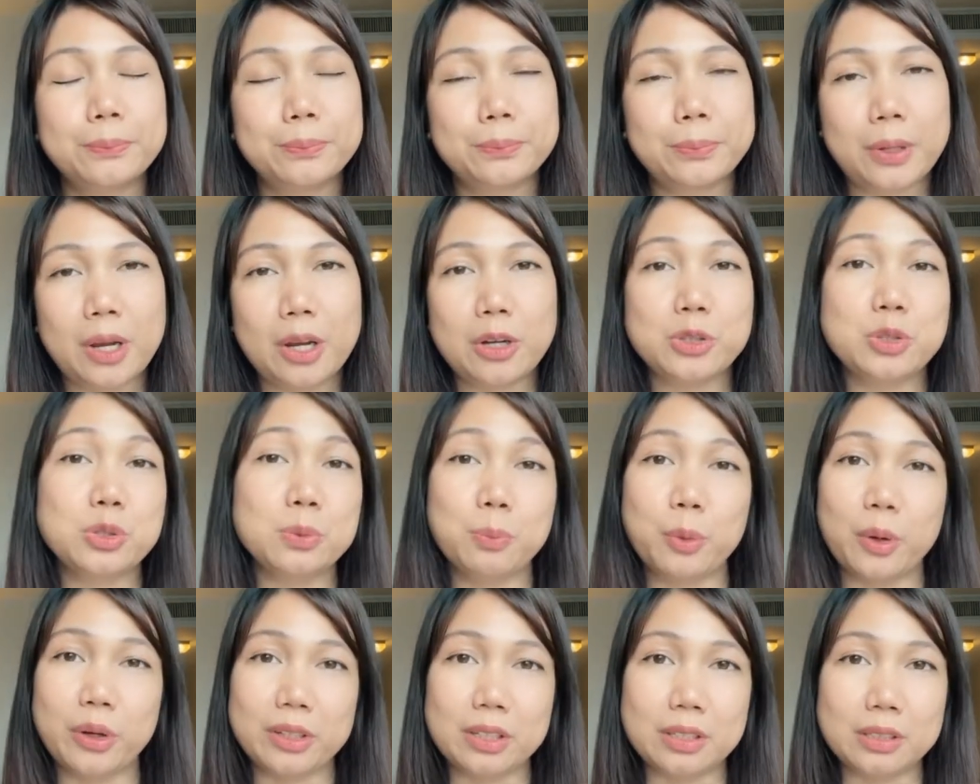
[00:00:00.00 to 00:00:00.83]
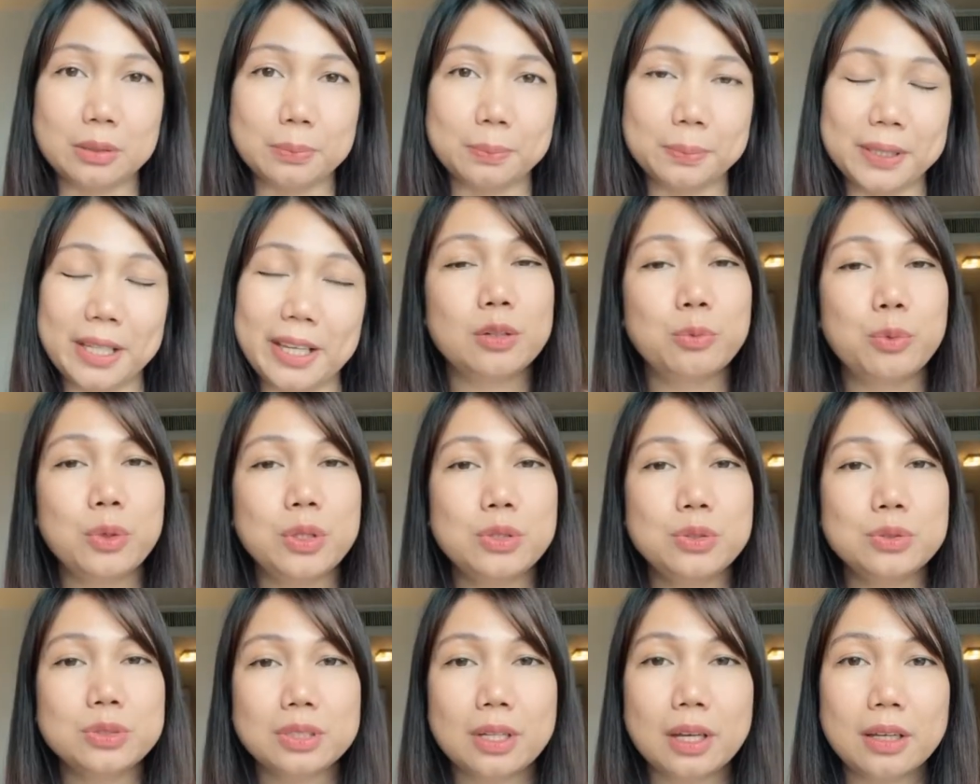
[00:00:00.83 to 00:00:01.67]
prior to boarding the plane. When
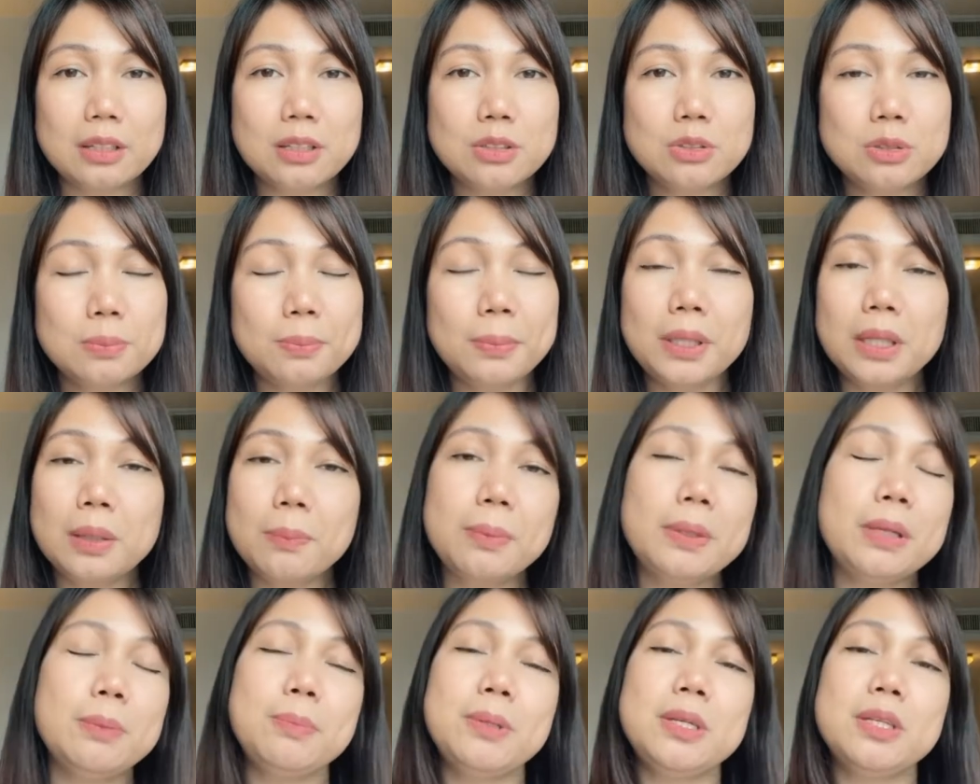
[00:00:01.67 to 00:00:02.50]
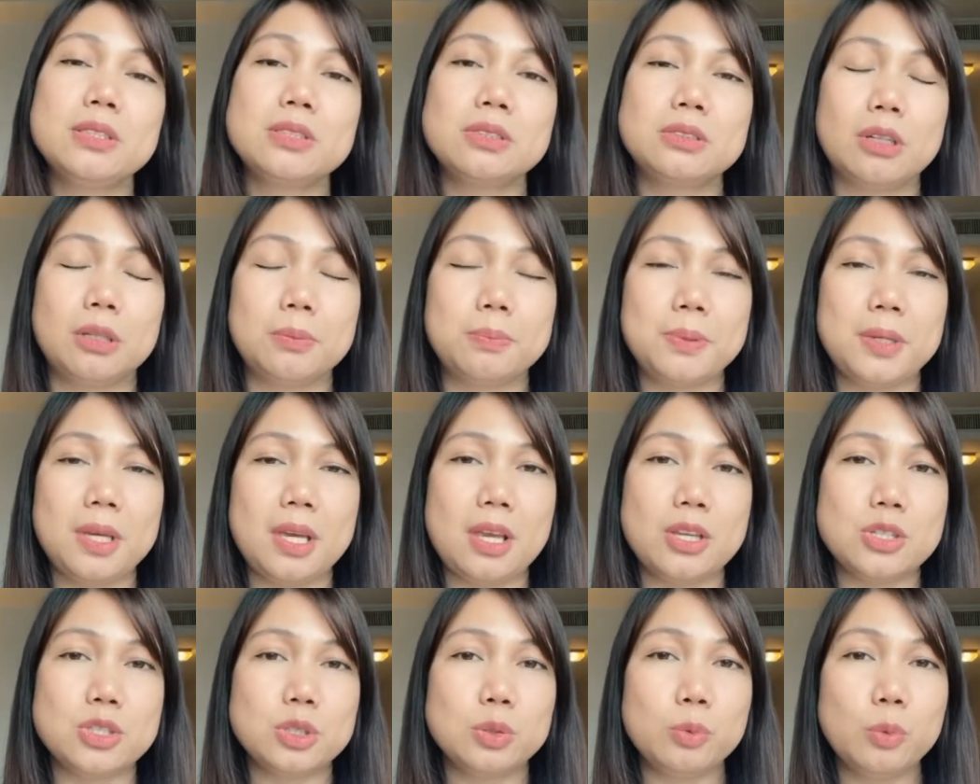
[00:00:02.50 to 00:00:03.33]
you sign into
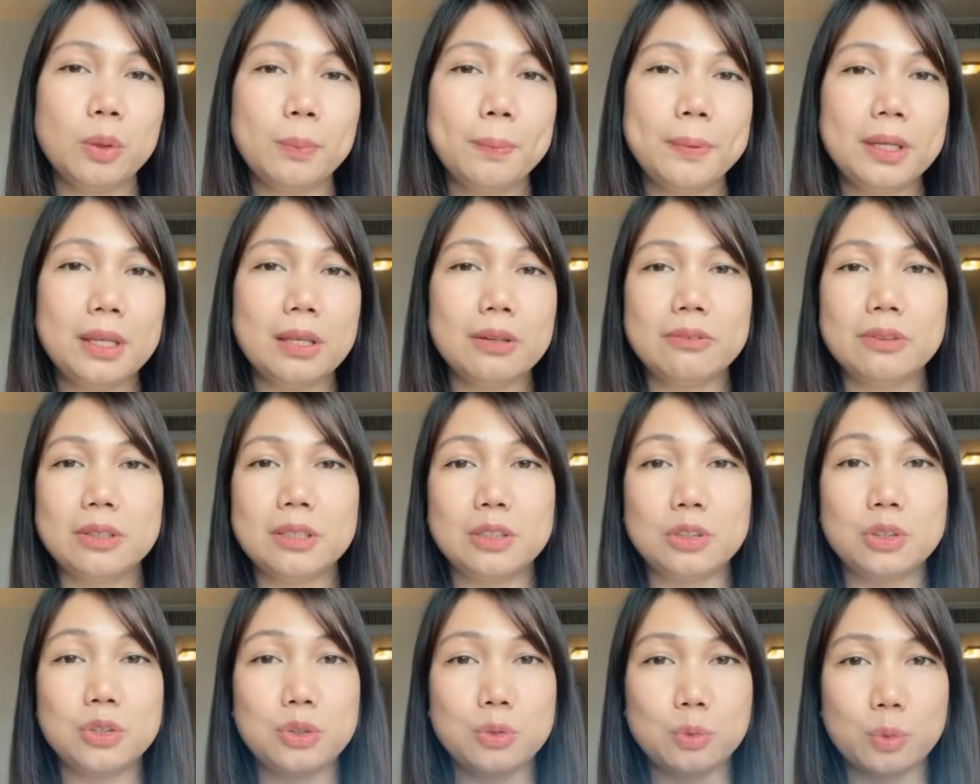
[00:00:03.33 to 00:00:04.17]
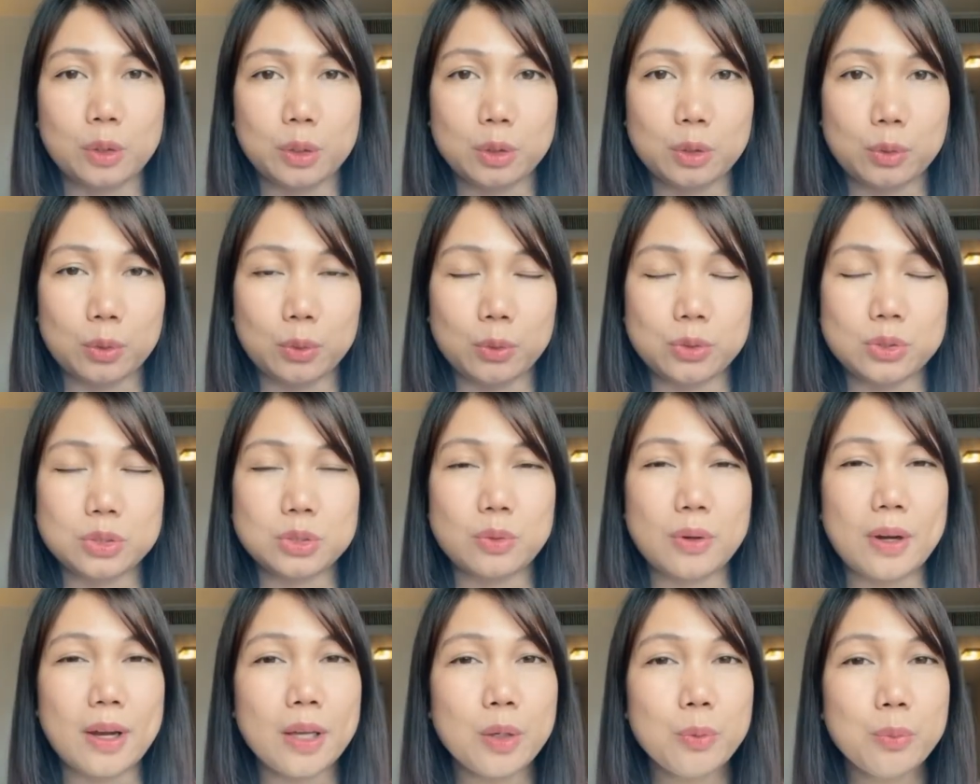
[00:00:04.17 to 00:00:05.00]
balikpilipinas.ph, you will be given a QR code.
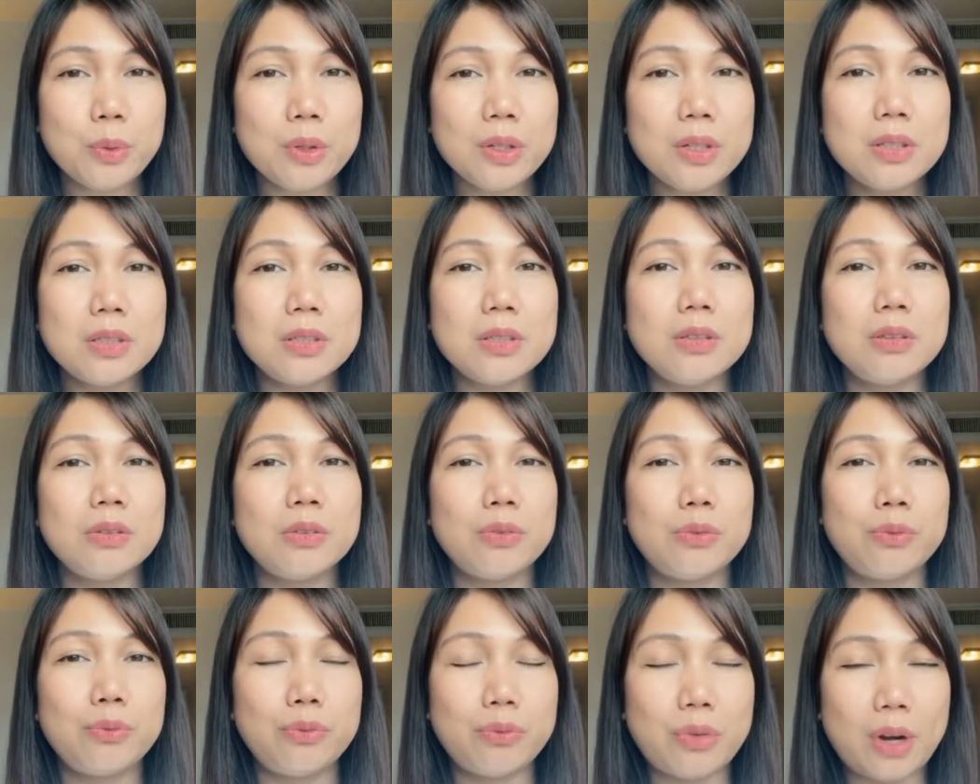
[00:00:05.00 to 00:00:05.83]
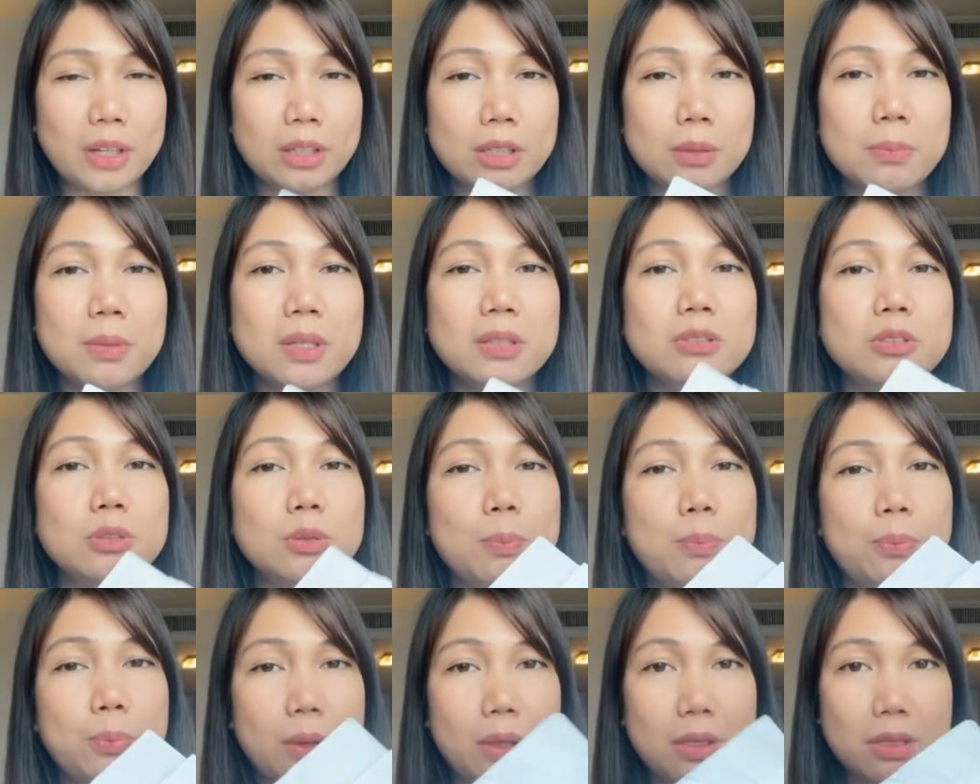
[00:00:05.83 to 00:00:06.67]
So I would recommend to
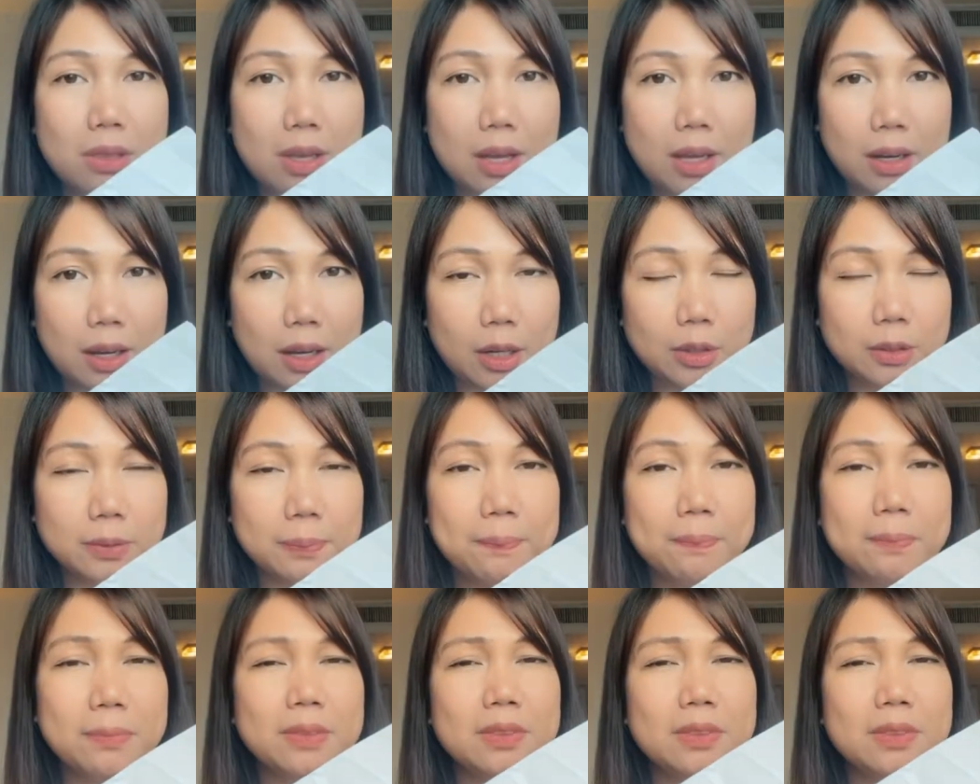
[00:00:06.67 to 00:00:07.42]
print that out.